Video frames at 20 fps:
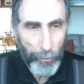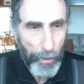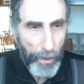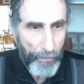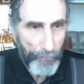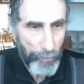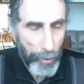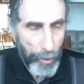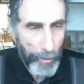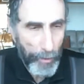
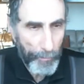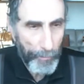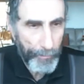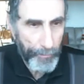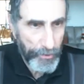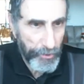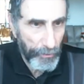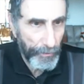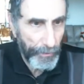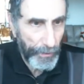and you will have
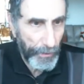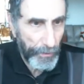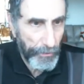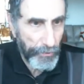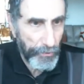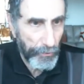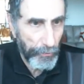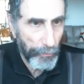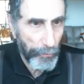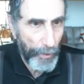an
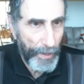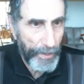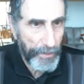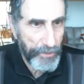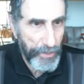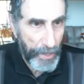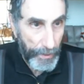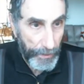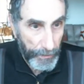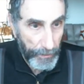opportunity
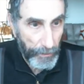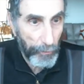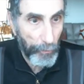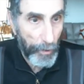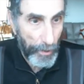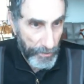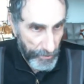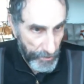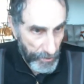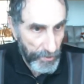to raise
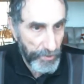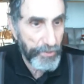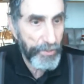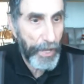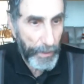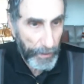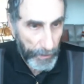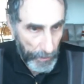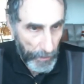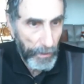any
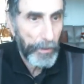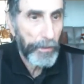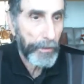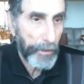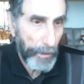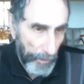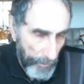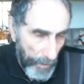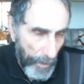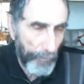questions
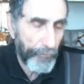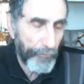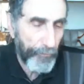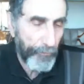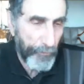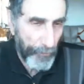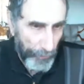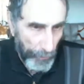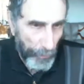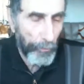that
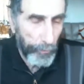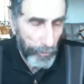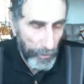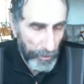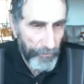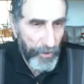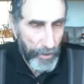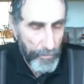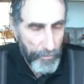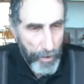come up for
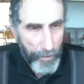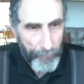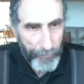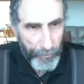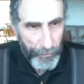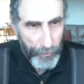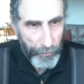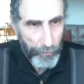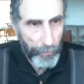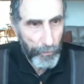you or will have
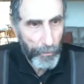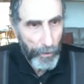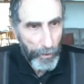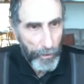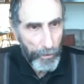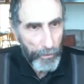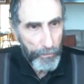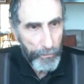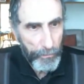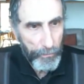come up for
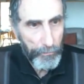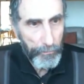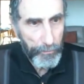you